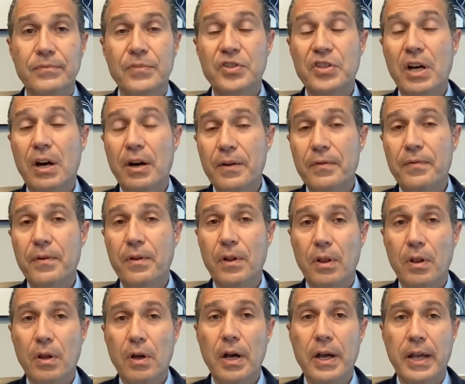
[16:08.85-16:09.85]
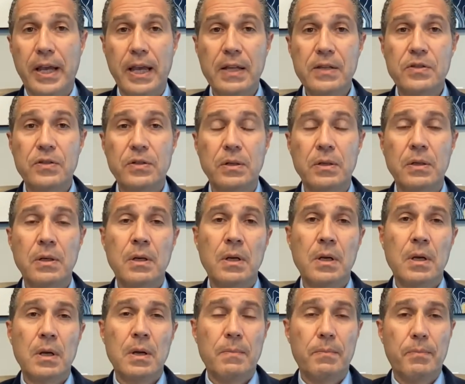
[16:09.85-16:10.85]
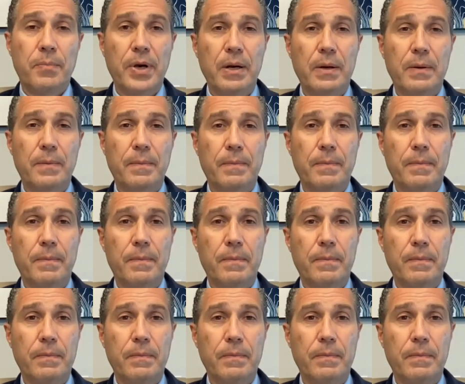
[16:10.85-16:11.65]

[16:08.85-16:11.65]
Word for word: Sorry for the long answer, but